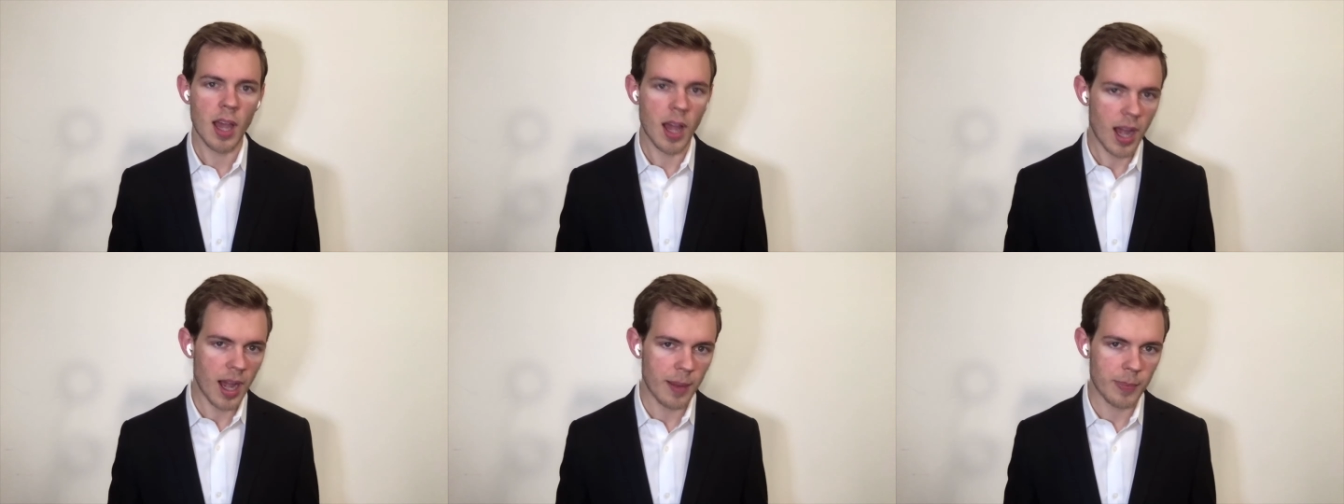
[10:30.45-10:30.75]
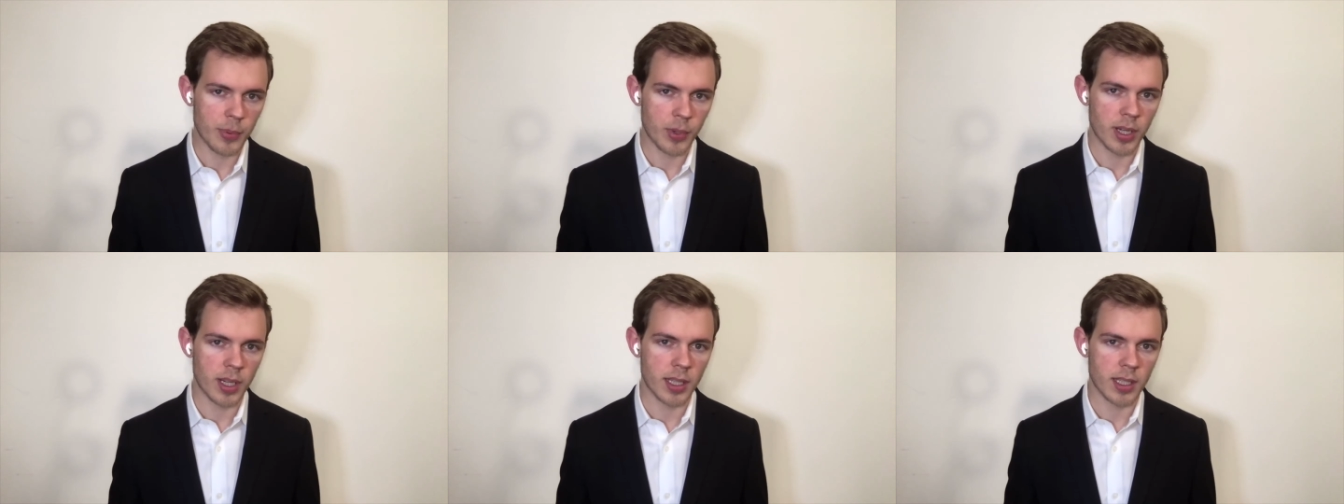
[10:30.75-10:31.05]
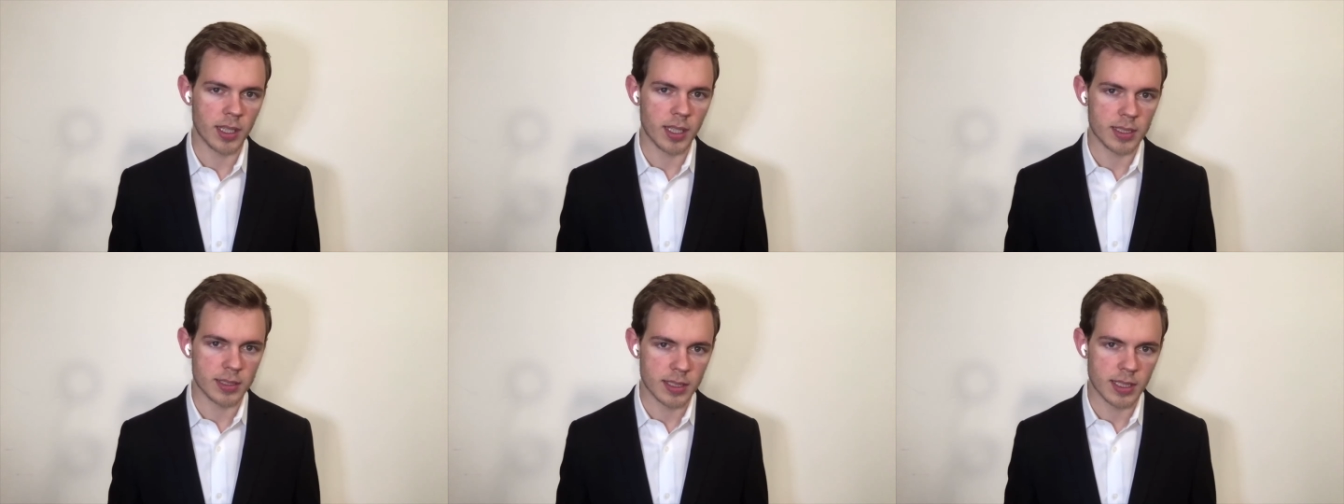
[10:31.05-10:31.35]

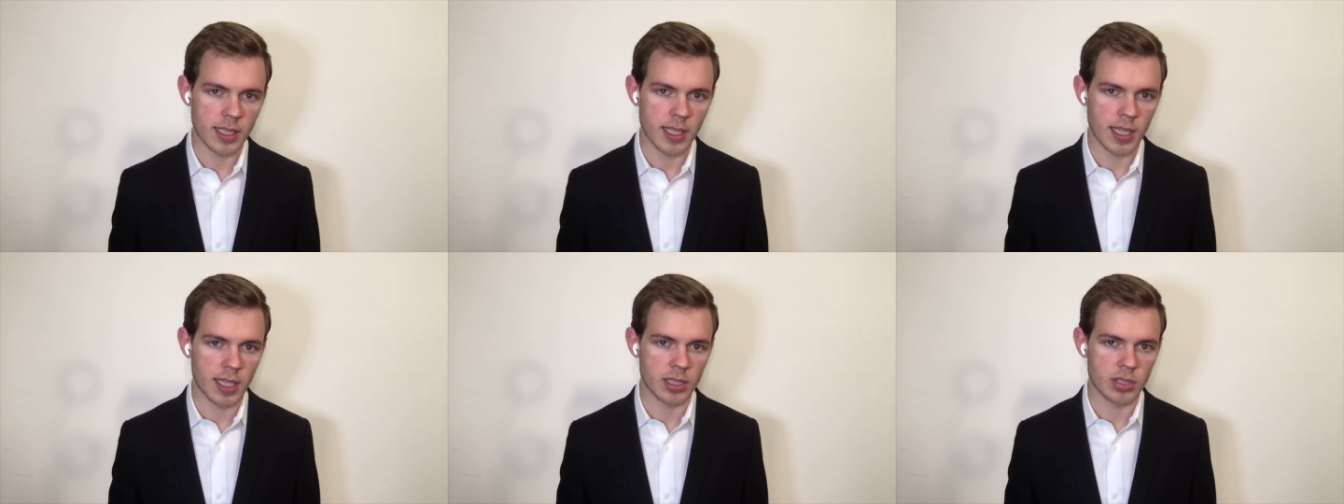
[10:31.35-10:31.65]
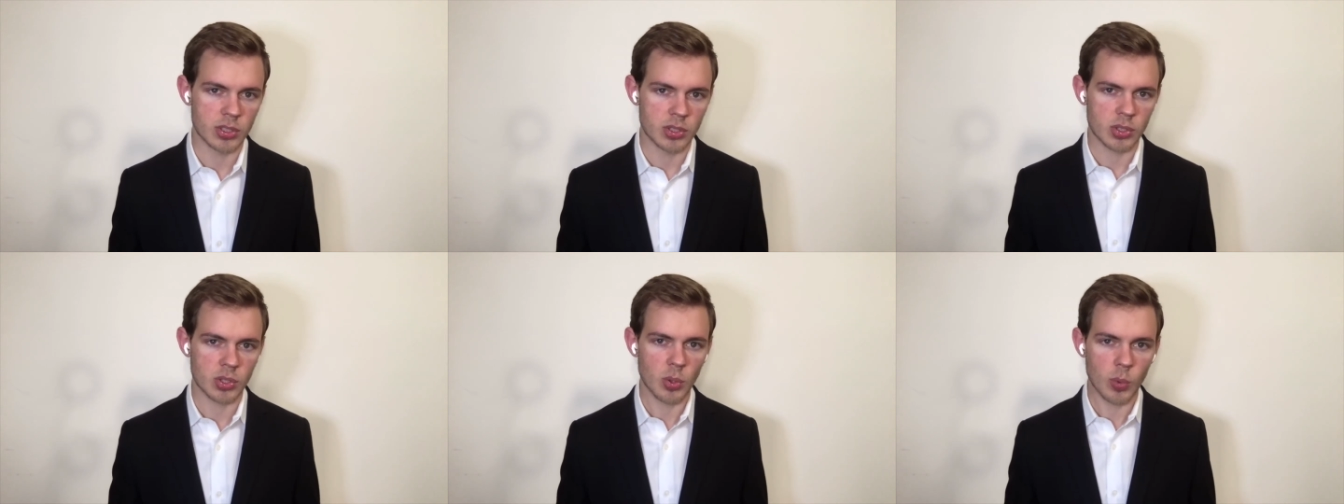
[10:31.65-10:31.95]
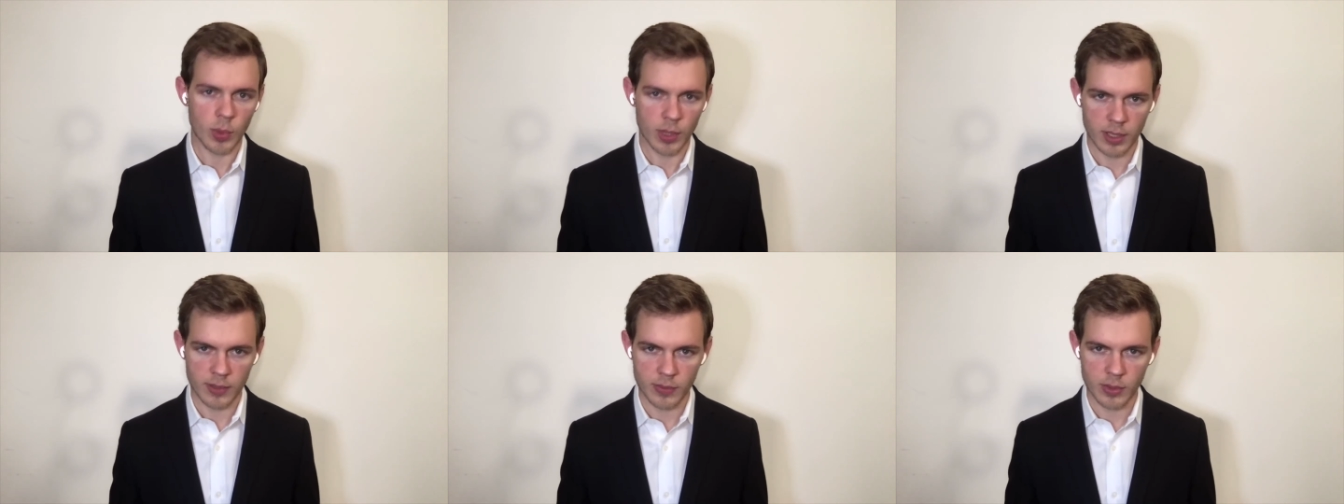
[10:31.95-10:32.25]
operating in today's
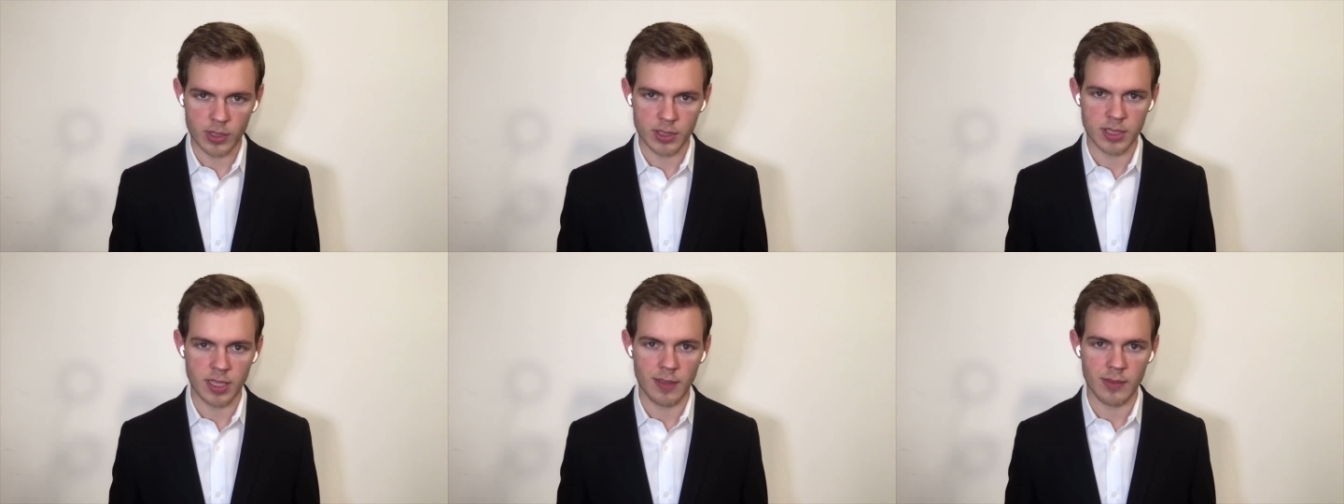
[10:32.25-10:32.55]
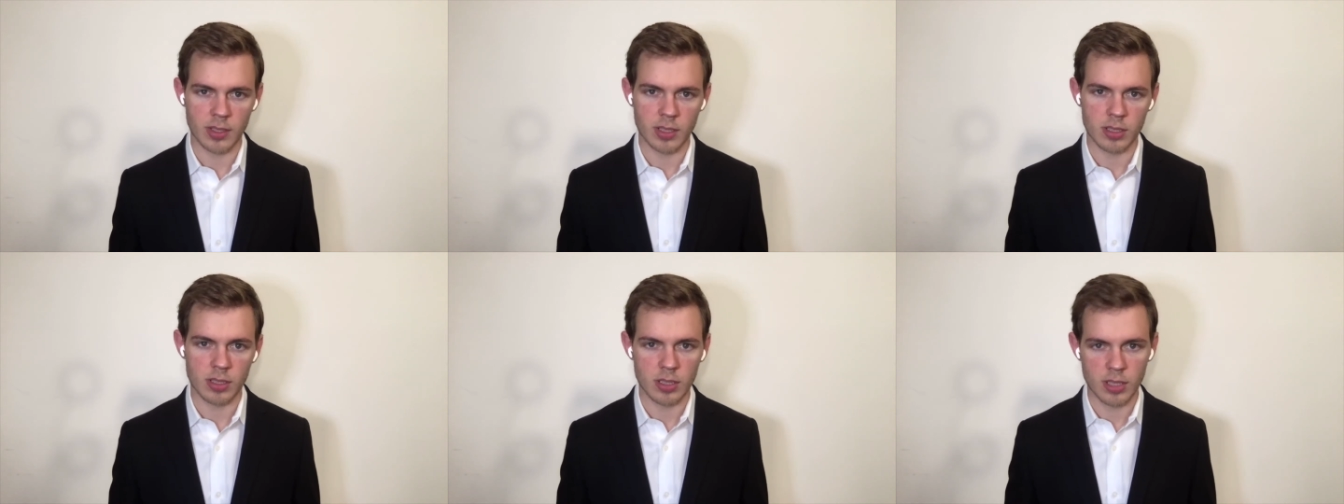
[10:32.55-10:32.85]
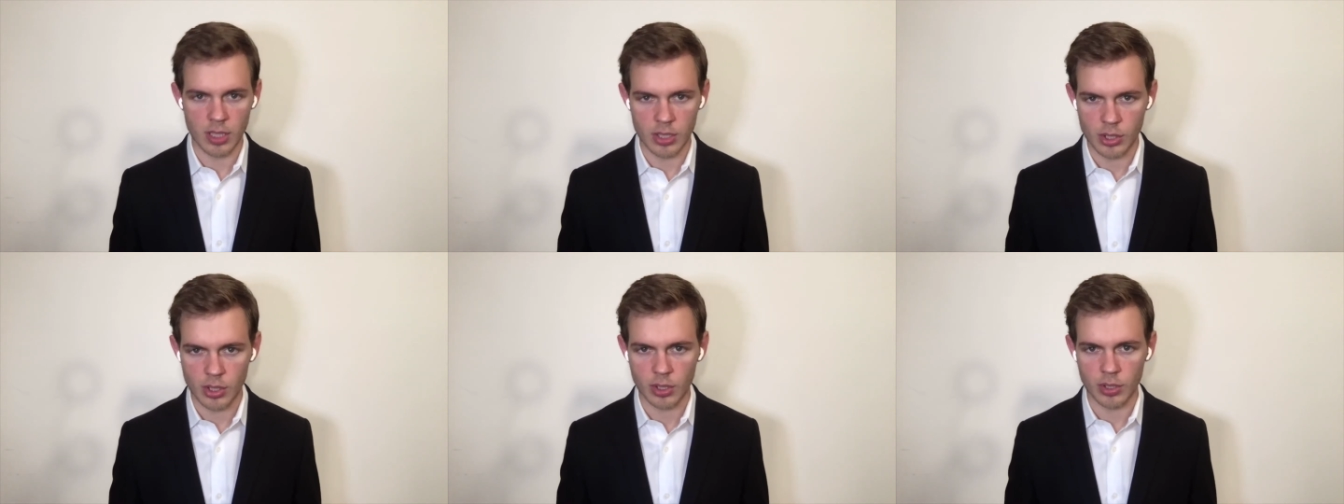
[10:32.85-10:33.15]
24/7
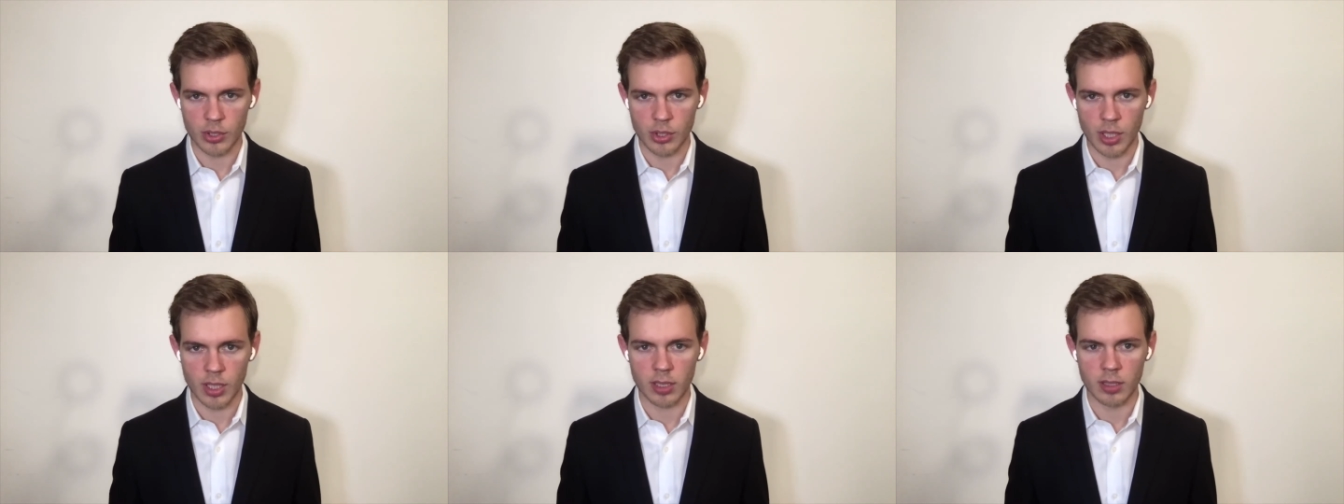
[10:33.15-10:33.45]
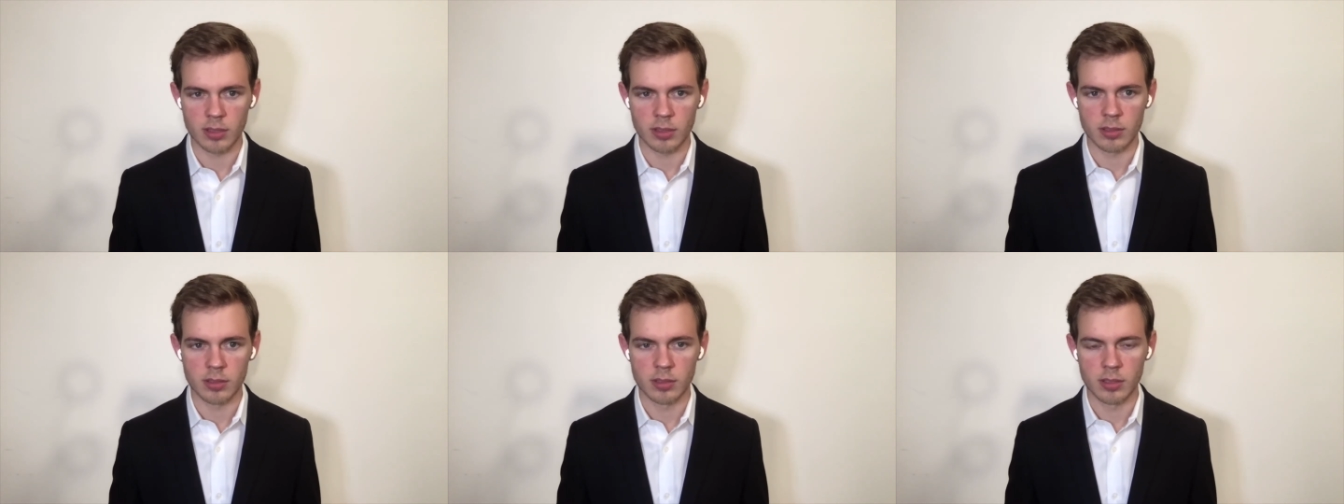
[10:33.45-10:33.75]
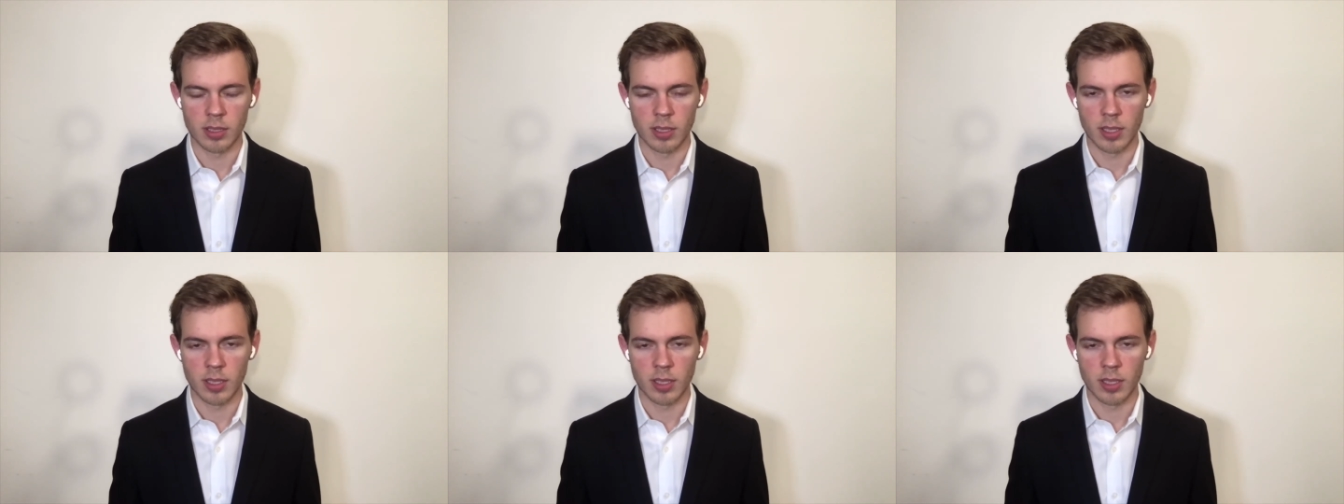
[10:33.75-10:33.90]
digital jungle.